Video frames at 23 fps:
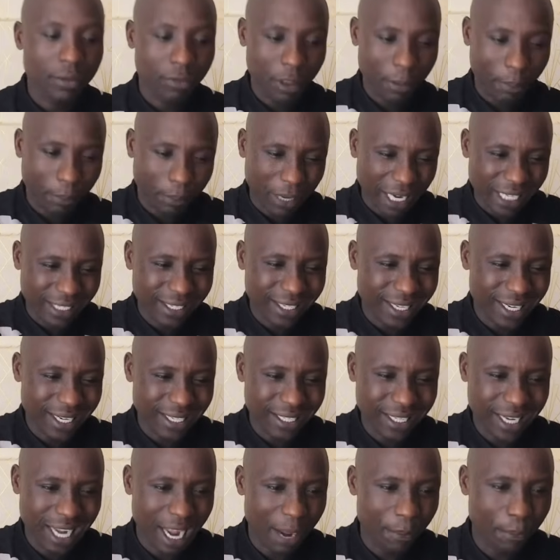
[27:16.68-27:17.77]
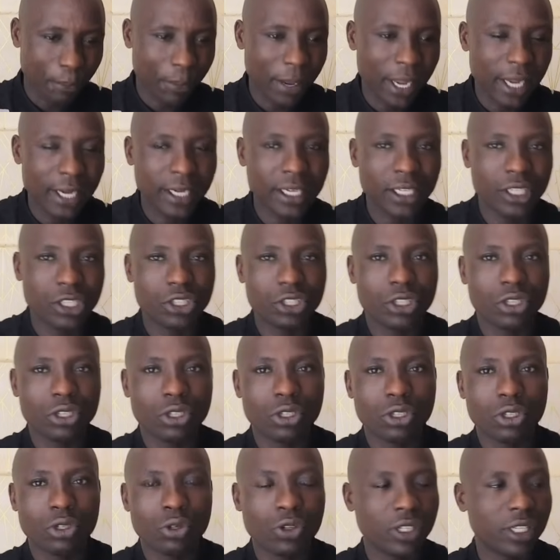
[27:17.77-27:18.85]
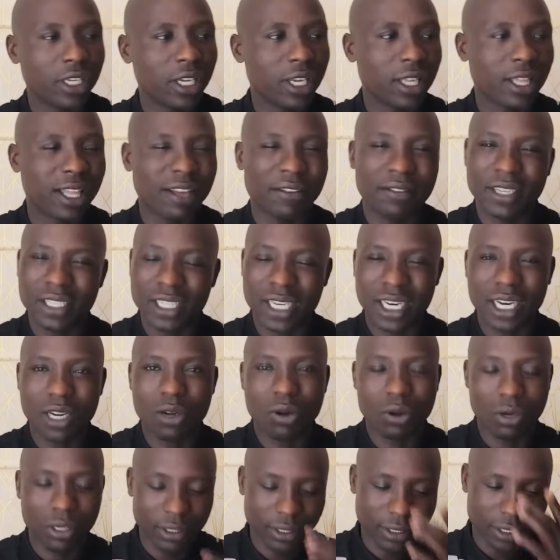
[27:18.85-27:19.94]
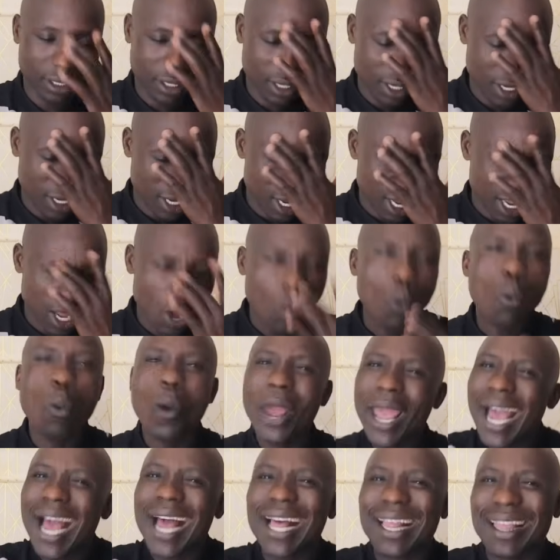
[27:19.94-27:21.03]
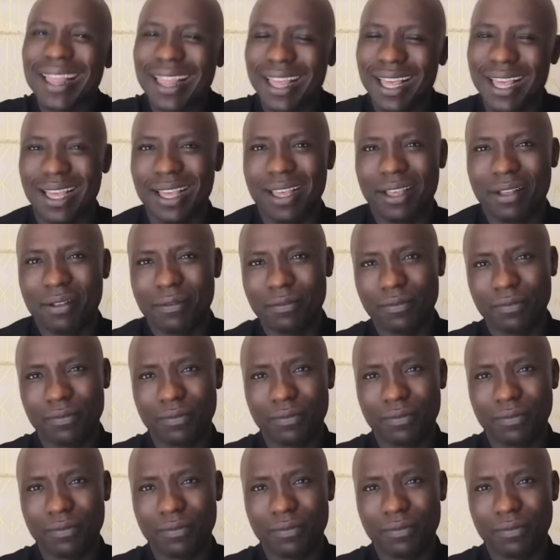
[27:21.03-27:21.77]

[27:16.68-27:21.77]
The president campaigned using the evangelicals. Where are they?